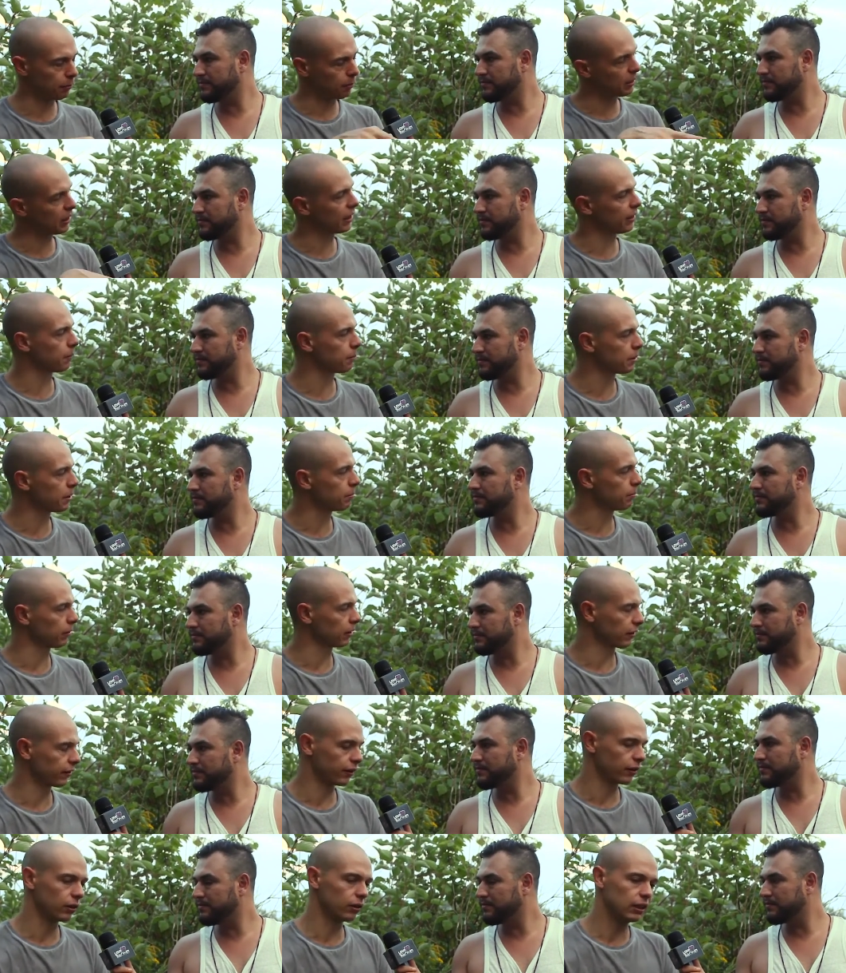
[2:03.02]
Speaker 1: by other
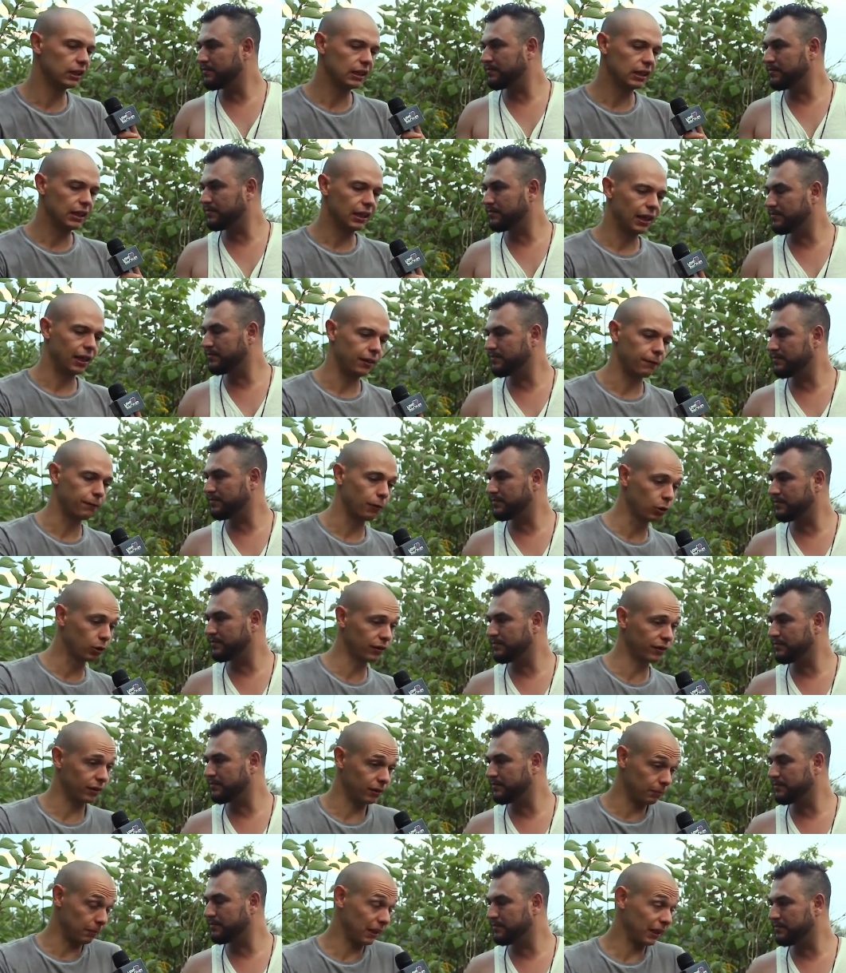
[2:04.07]
people. So I
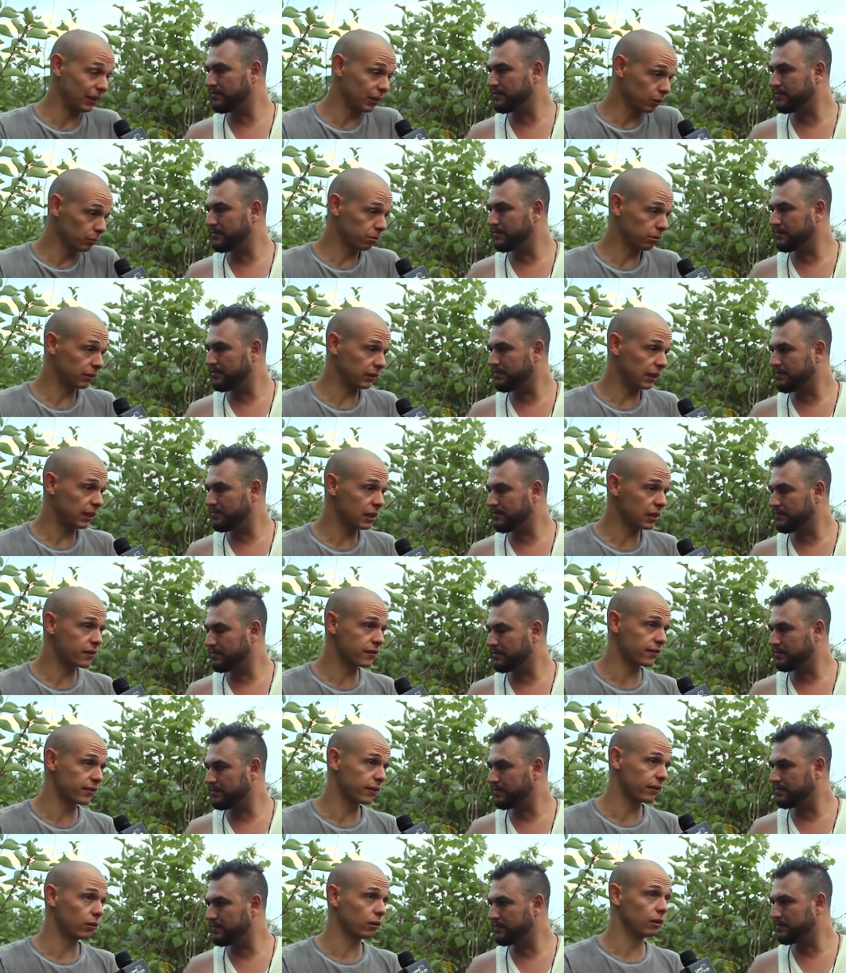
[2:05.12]
focus on my own
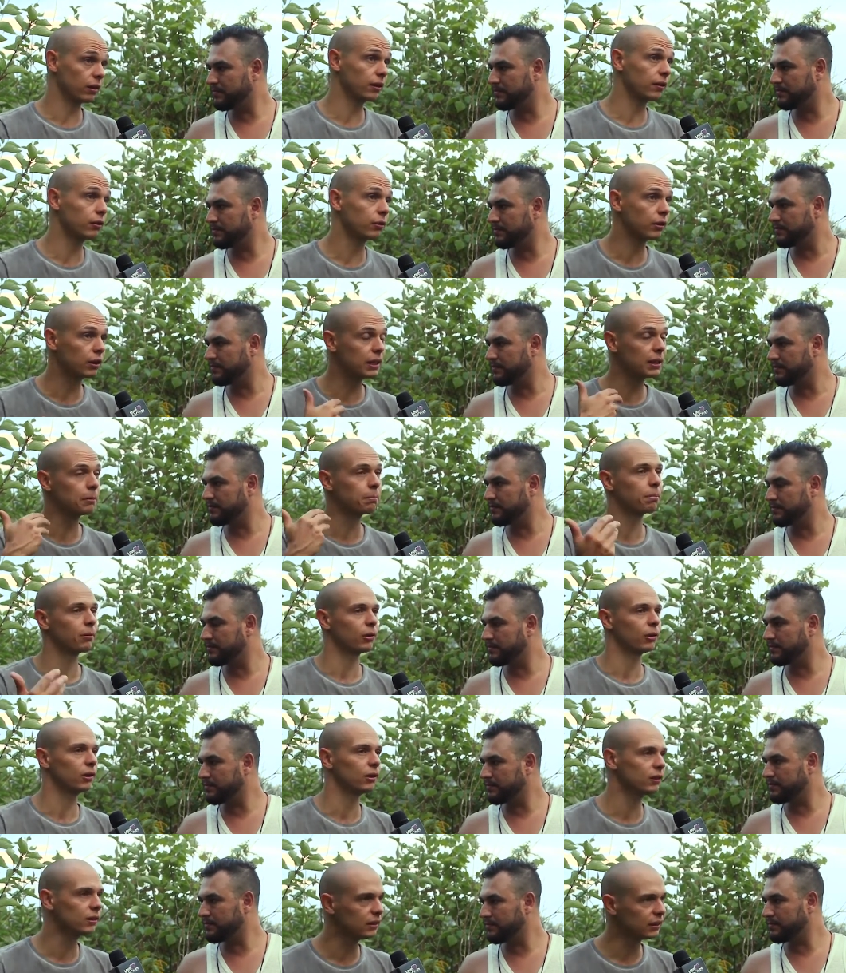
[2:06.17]
productions in order to keep
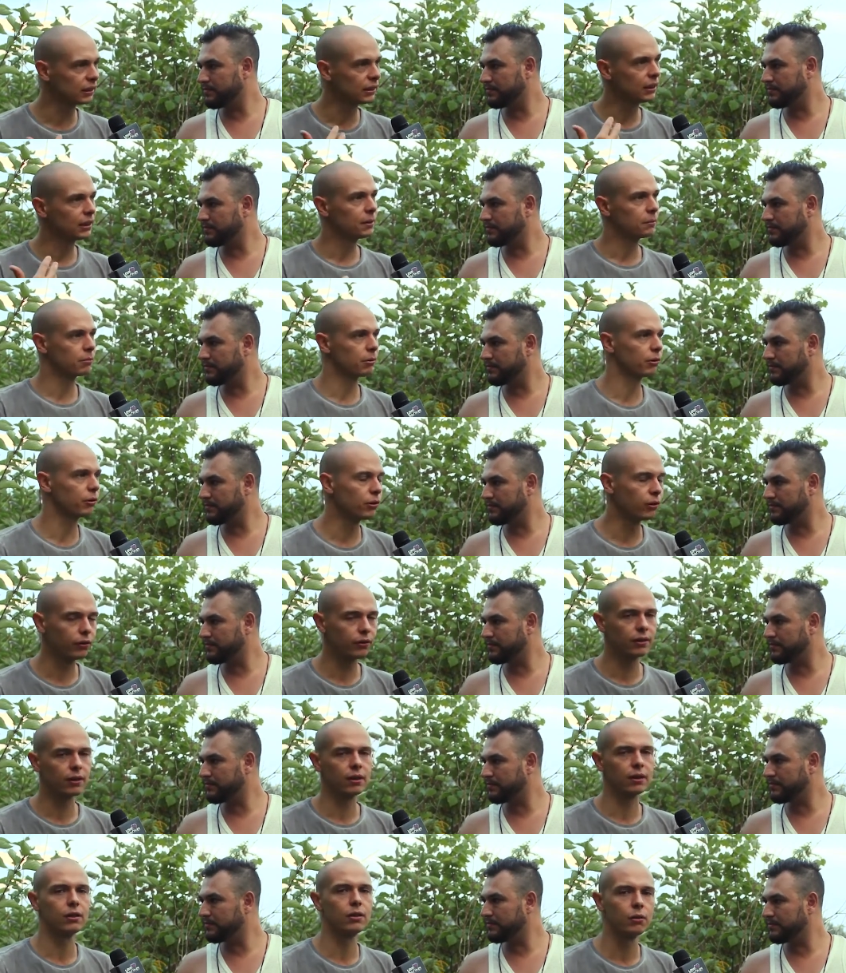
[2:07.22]
on
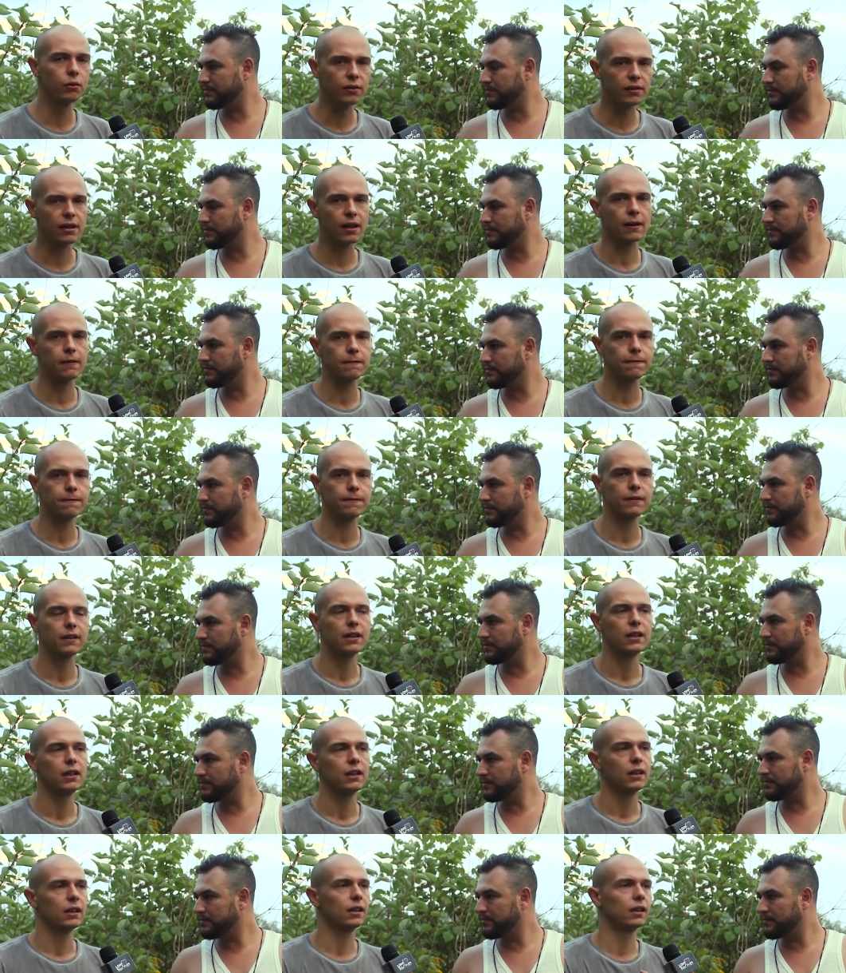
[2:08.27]
producing new stuff,
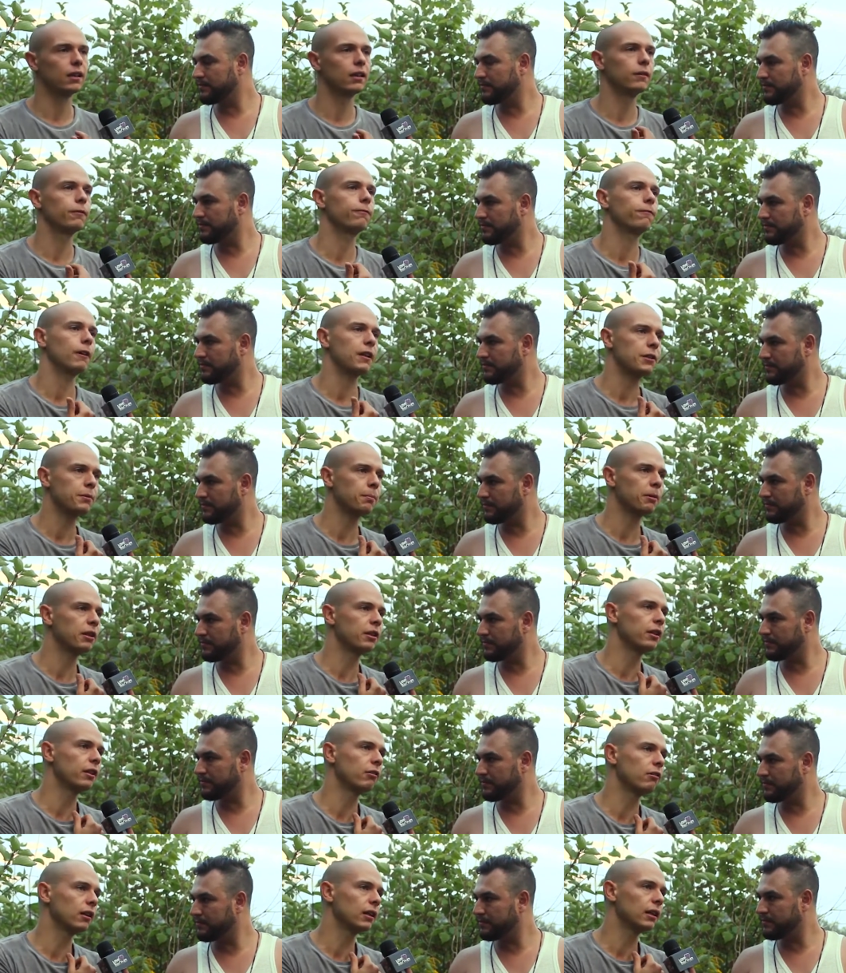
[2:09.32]
fresh
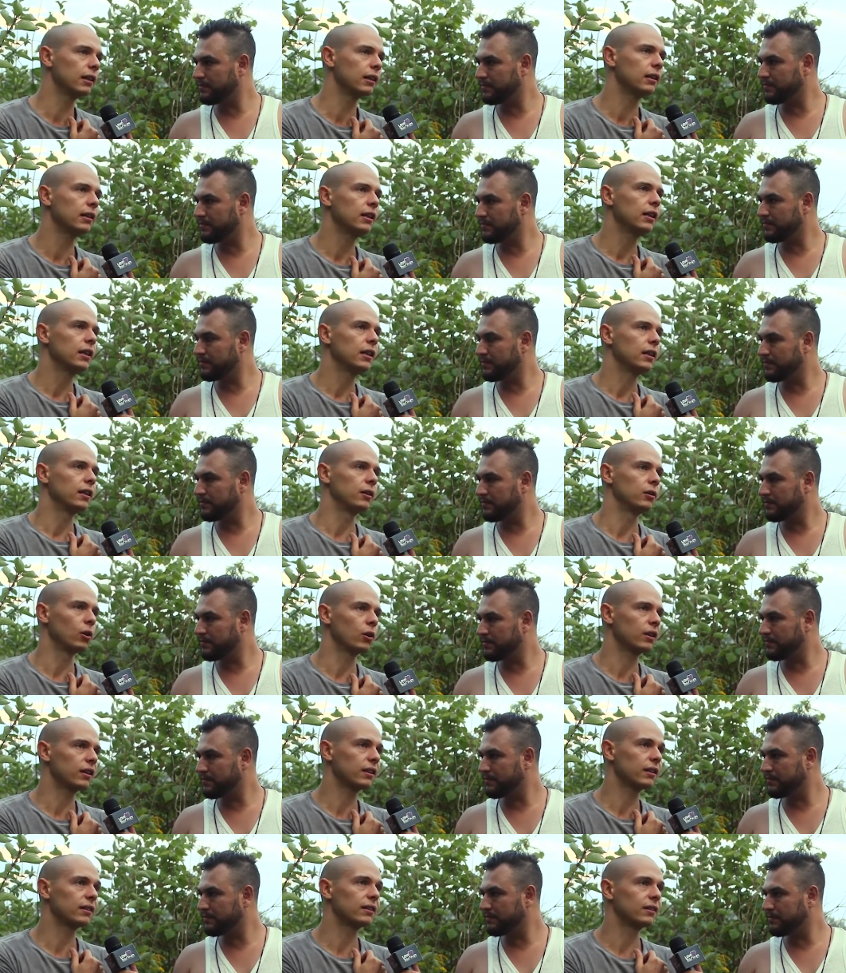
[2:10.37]
material, in
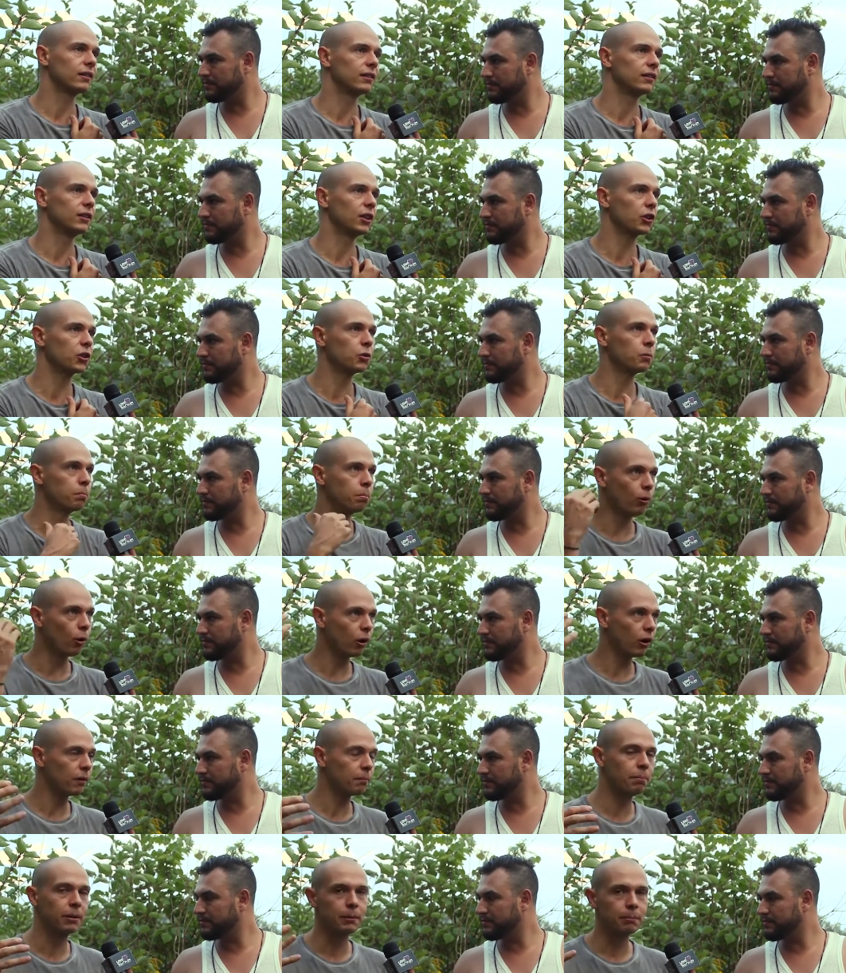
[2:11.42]
order not to
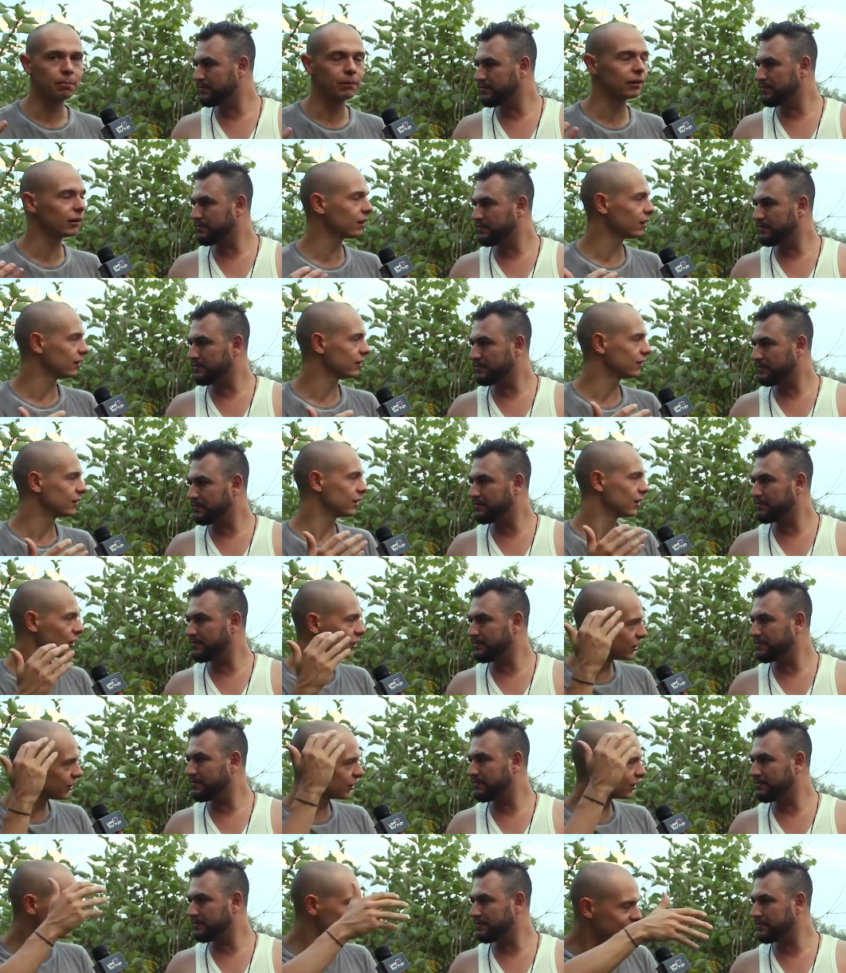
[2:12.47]
bore people
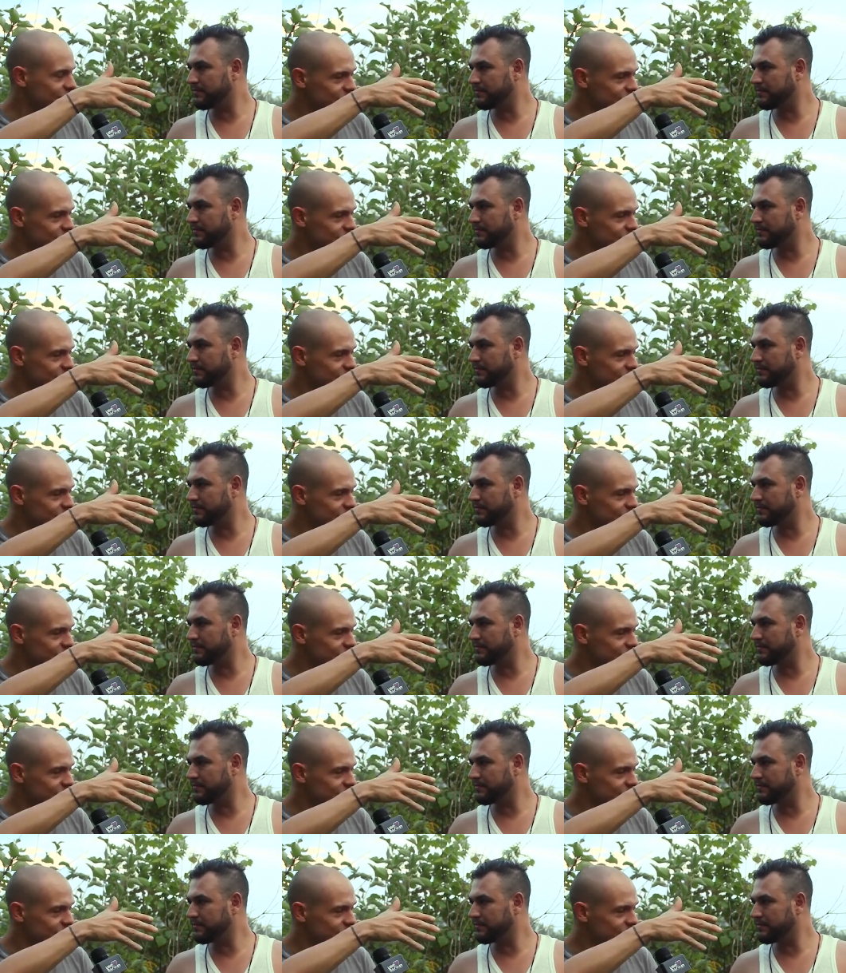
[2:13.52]
on